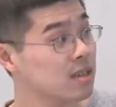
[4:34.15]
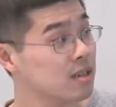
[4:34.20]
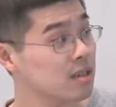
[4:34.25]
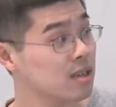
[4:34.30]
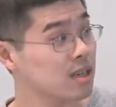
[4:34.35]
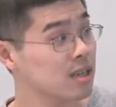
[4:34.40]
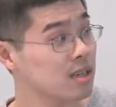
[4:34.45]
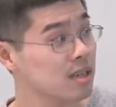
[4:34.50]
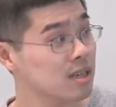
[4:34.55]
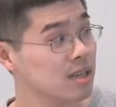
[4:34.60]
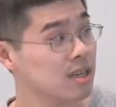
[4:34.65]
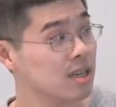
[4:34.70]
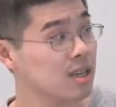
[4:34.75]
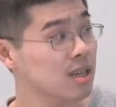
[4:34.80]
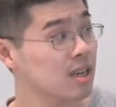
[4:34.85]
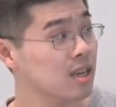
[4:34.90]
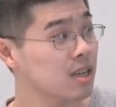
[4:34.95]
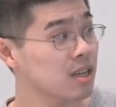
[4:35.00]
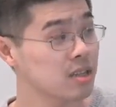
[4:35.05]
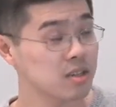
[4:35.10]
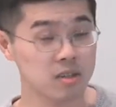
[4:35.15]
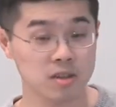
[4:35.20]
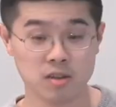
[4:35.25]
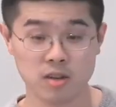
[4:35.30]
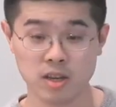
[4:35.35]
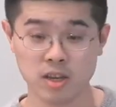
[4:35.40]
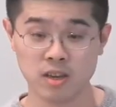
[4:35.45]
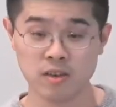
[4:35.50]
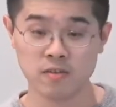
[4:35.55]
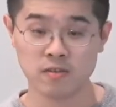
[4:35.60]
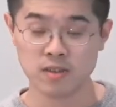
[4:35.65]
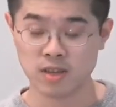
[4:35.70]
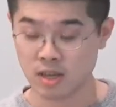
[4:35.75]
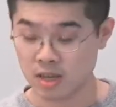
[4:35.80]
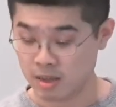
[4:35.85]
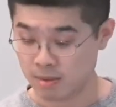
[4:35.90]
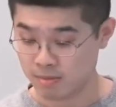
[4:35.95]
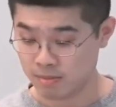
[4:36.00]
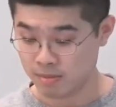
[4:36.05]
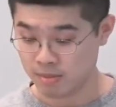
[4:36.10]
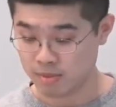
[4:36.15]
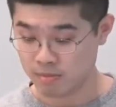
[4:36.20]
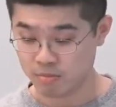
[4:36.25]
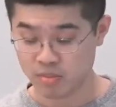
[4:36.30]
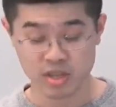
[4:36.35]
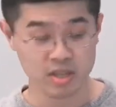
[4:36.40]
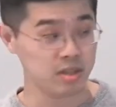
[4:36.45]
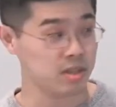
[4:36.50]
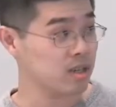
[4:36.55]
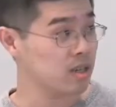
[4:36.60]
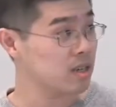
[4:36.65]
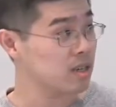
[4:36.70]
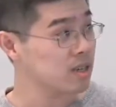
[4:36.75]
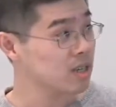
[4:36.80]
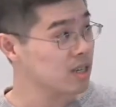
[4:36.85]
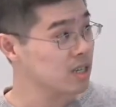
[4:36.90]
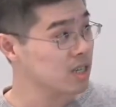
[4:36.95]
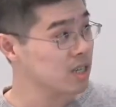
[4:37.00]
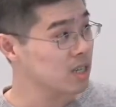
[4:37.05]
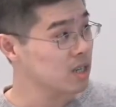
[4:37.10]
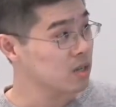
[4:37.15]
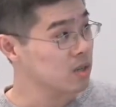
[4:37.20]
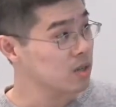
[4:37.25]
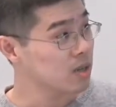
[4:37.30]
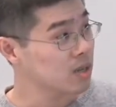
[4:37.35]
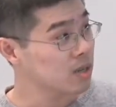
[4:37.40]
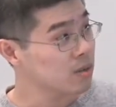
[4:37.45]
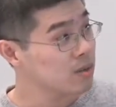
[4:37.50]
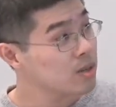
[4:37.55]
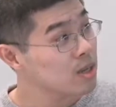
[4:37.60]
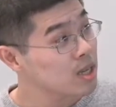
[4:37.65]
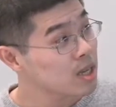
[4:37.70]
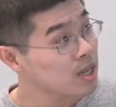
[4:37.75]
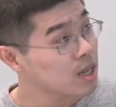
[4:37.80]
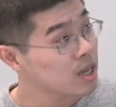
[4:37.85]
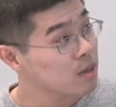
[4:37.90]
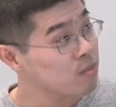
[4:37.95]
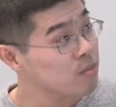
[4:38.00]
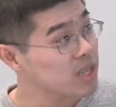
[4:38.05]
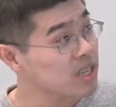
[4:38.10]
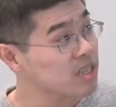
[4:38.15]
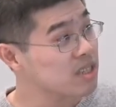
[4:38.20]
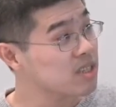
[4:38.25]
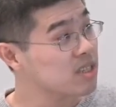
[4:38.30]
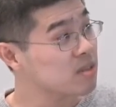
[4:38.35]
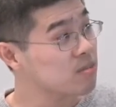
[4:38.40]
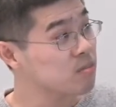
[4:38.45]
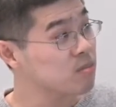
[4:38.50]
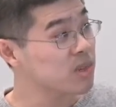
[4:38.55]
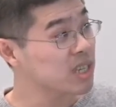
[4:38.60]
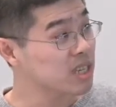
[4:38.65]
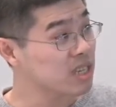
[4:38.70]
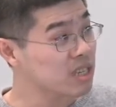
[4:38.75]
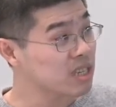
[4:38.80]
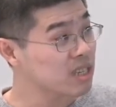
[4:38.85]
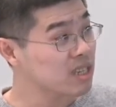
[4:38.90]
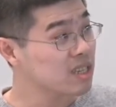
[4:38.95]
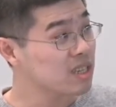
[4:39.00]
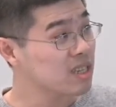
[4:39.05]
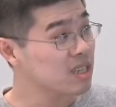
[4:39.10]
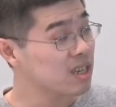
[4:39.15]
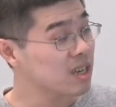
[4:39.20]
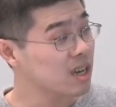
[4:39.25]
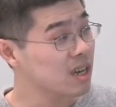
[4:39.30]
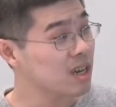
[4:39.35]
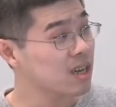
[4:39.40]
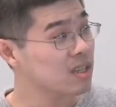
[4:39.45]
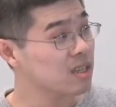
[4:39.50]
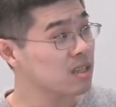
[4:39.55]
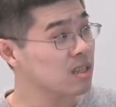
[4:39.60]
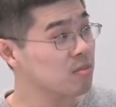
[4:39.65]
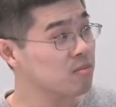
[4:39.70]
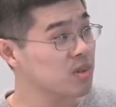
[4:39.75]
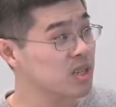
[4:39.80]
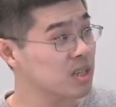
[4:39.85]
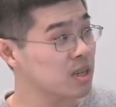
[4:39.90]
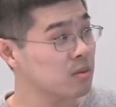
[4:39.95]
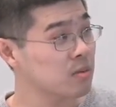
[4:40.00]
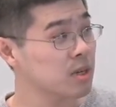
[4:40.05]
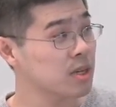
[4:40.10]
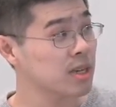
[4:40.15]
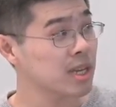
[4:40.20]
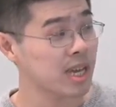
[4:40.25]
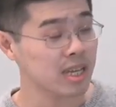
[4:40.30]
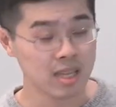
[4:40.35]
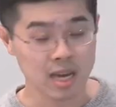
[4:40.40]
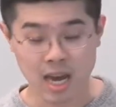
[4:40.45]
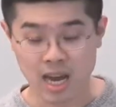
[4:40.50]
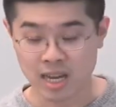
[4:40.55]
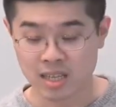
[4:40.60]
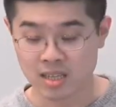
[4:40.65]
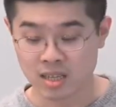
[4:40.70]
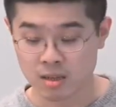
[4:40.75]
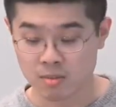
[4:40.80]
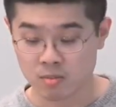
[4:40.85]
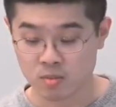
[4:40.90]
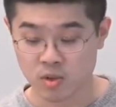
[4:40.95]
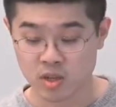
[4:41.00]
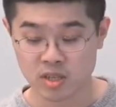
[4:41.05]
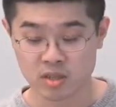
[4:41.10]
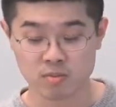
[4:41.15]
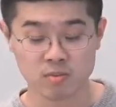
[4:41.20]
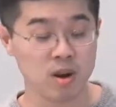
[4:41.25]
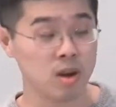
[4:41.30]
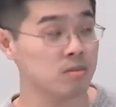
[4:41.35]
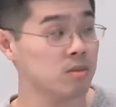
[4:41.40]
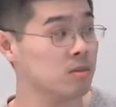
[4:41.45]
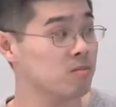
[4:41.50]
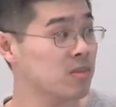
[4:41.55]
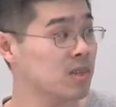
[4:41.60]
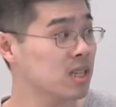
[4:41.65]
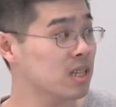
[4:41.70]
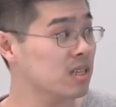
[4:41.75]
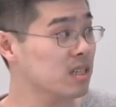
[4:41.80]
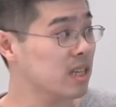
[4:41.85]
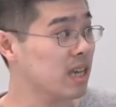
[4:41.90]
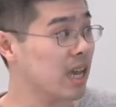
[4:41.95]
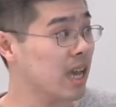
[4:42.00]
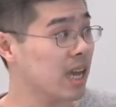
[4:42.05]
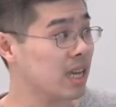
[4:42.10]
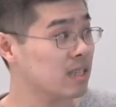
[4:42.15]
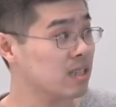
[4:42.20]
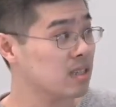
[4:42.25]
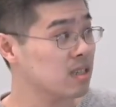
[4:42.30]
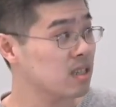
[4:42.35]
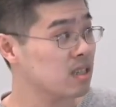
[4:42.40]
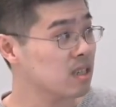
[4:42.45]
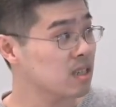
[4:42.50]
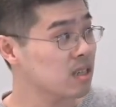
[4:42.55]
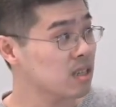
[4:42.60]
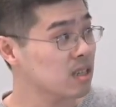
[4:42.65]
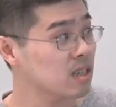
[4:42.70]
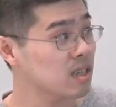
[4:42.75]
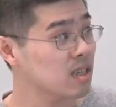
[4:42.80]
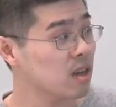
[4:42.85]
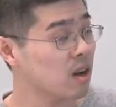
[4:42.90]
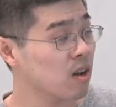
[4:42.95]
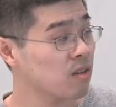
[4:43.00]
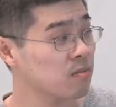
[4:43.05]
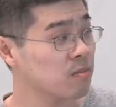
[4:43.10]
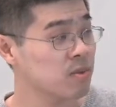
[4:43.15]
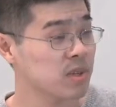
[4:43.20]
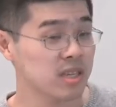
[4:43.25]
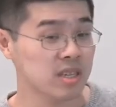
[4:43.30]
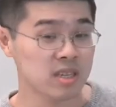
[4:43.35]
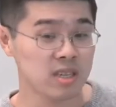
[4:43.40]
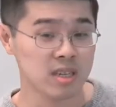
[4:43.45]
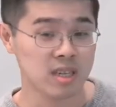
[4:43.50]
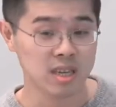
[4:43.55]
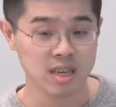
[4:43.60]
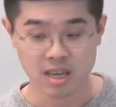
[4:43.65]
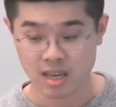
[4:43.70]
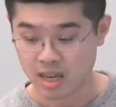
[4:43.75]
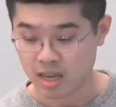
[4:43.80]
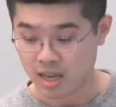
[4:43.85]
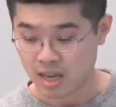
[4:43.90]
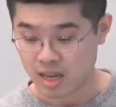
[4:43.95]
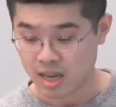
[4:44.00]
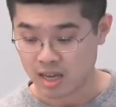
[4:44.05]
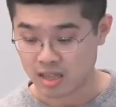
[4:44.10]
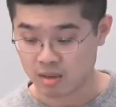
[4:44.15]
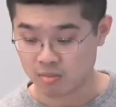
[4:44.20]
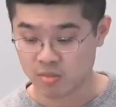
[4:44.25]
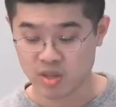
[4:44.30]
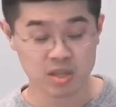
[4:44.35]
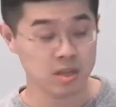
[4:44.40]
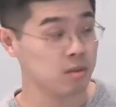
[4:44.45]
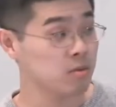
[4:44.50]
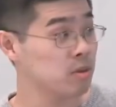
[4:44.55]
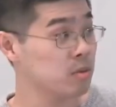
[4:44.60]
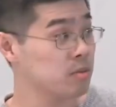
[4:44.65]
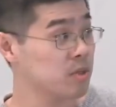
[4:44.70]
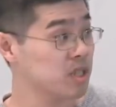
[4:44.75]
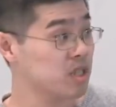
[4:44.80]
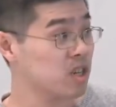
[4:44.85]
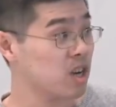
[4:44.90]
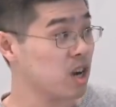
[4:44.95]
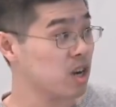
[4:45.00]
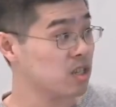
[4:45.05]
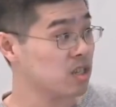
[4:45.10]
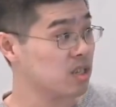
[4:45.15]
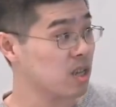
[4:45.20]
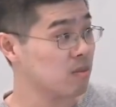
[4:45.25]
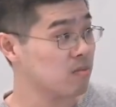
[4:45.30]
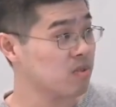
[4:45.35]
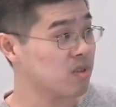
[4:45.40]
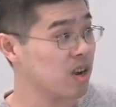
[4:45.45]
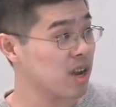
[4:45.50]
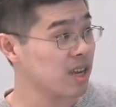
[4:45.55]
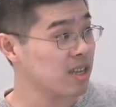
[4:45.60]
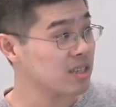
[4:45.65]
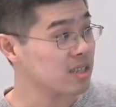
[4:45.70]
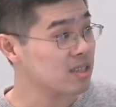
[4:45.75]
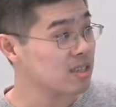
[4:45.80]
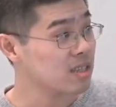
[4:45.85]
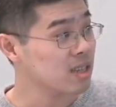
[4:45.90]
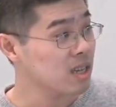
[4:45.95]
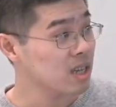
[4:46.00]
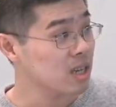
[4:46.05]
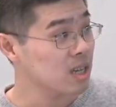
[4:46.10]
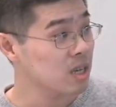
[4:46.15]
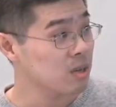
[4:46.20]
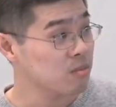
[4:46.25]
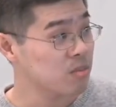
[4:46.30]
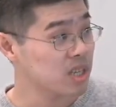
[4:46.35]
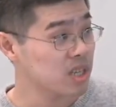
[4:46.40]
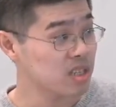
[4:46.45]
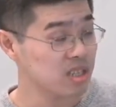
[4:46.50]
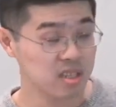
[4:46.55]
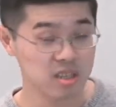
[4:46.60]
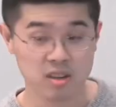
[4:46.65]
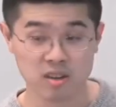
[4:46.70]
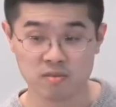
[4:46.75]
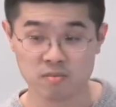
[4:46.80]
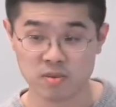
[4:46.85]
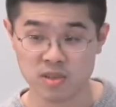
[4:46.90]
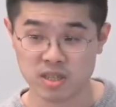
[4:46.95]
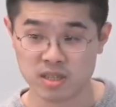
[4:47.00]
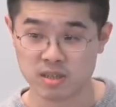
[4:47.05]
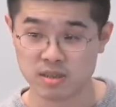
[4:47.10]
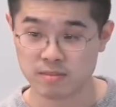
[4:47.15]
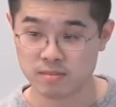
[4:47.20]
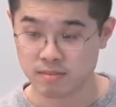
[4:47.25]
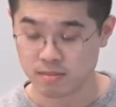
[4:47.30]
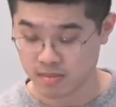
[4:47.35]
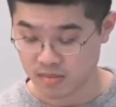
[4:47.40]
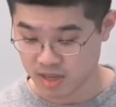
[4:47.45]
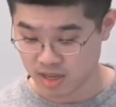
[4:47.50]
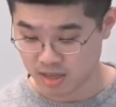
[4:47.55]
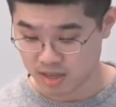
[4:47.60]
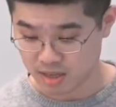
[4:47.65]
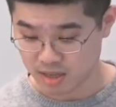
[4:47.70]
Okay, so if the bidder bids B, then the bidder will get the item with probability xt of B, and the bidder will be charged some price pt of B. Okay.